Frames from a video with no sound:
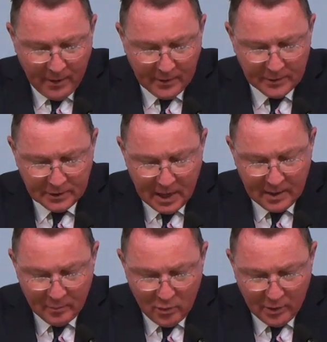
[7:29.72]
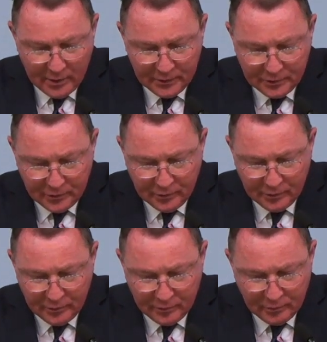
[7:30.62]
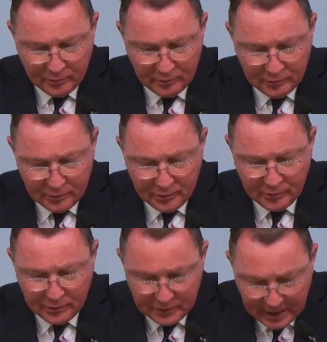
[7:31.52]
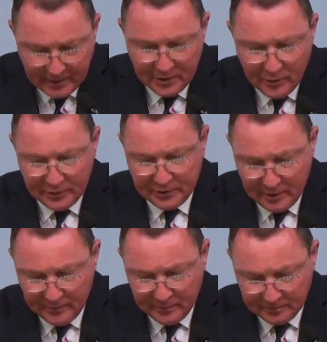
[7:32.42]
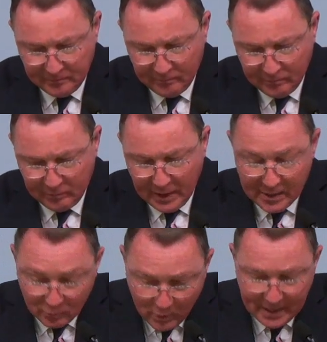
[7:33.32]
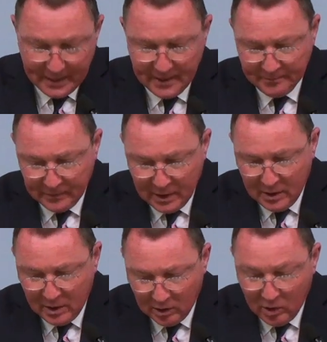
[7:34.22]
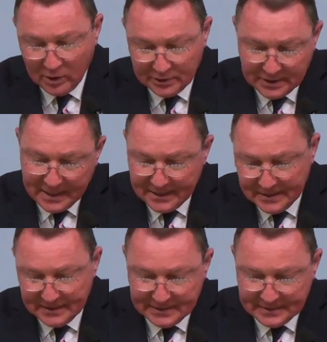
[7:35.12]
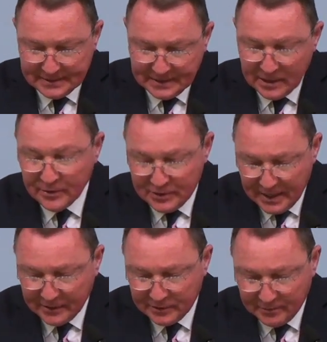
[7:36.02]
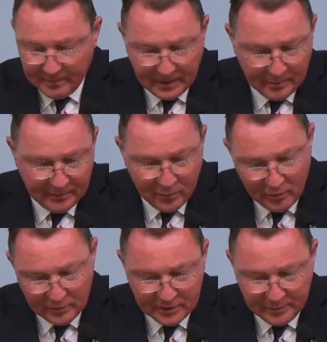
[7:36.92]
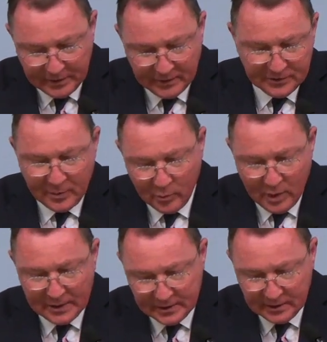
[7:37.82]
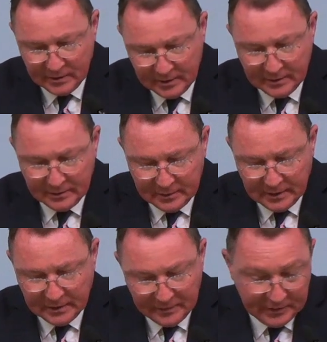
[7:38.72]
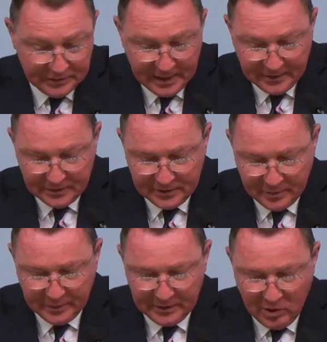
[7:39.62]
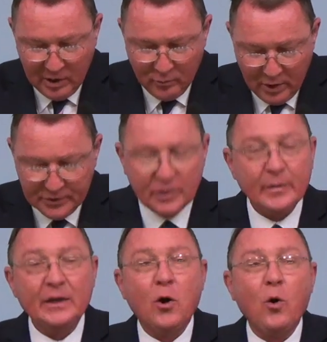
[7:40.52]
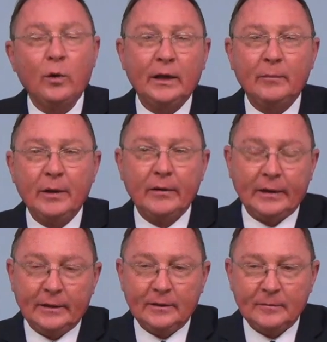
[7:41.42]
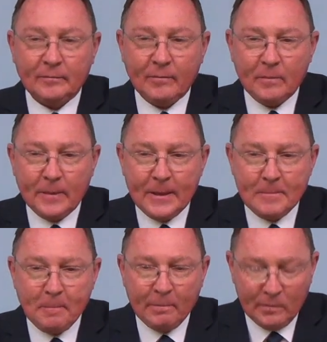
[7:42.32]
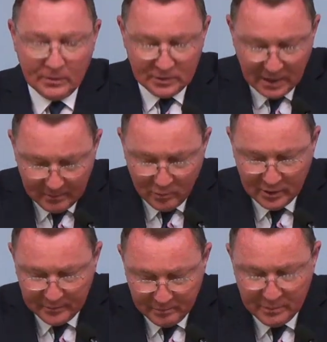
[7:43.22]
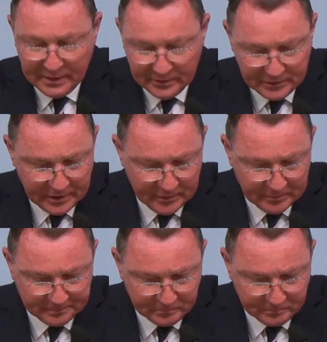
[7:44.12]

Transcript: There's a lot more to, to take notice of and weigh alongside other texts before simply summarizing uh, this text is simply God wants to be holy, period. There's a lot more to be considered.